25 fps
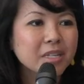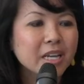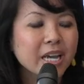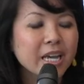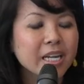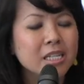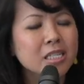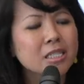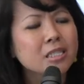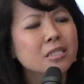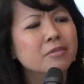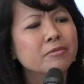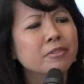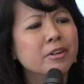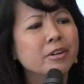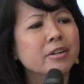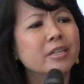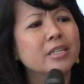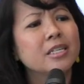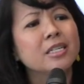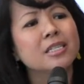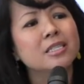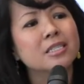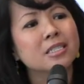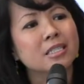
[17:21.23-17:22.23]
And it's
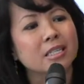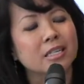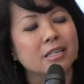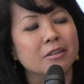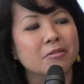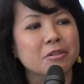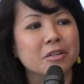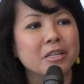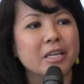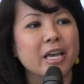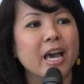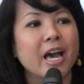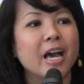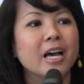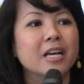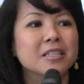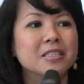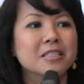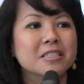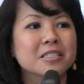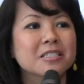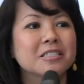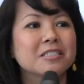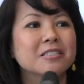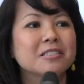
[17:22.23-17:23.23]
very easy with
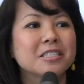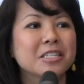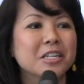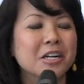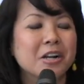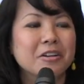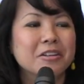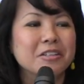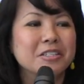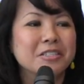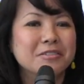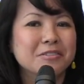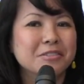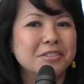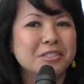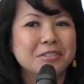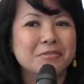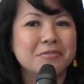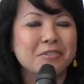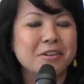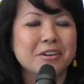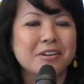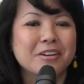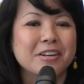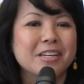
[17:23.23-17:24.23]
cats. It's
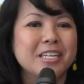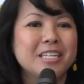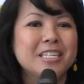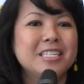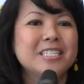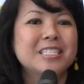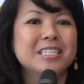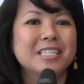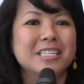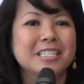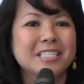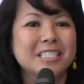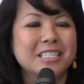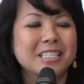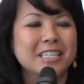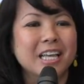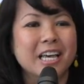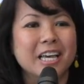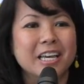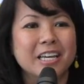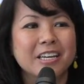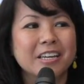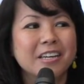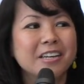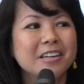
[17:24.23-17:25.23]
just very easy to
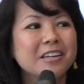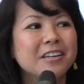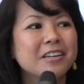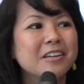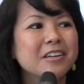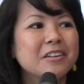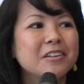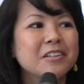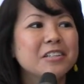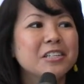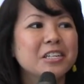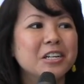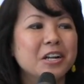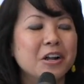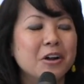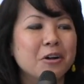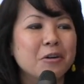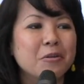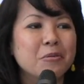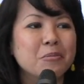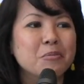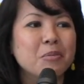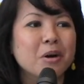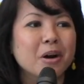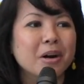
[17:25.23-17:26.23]

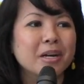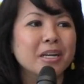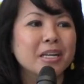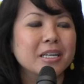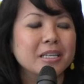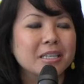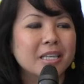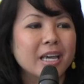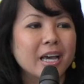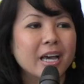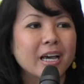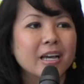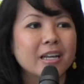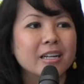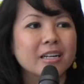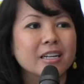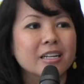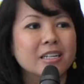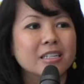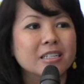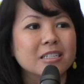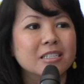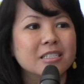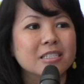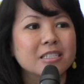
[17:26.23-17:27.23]
market that
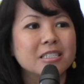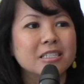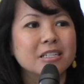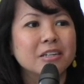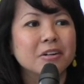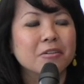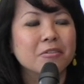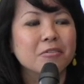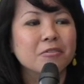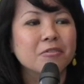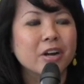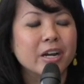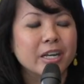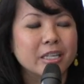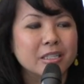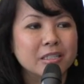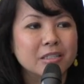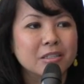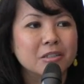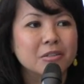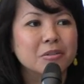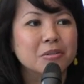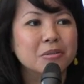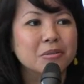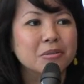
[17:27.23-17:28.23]
and,
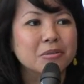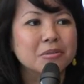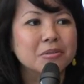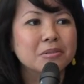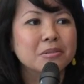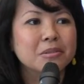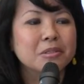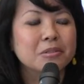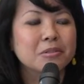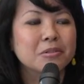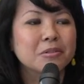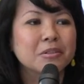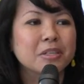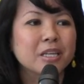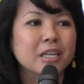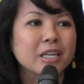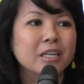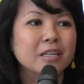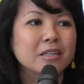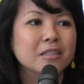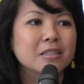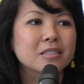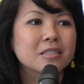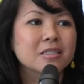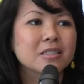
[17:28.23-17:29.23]
find little
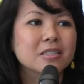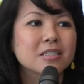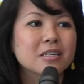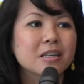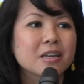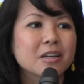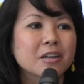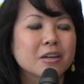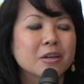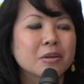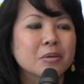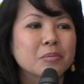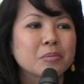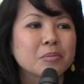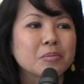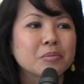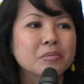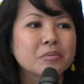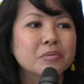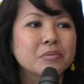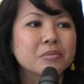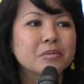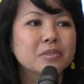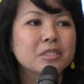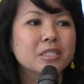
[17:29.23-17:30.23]
things
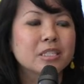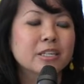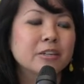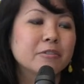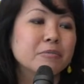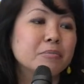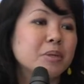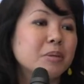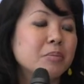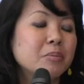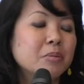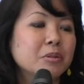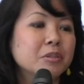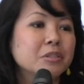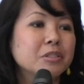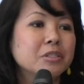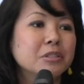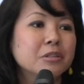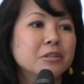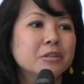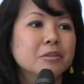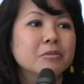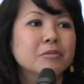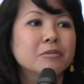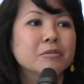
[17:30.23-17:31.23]
to give people
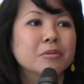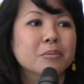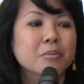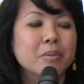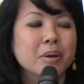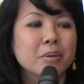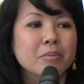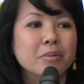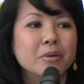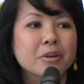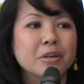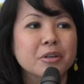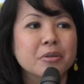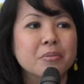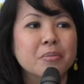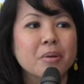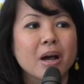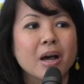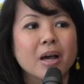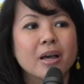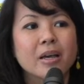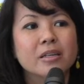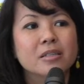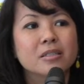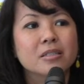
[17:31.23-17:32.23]
to remember you
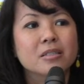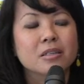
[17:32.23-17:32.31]
by.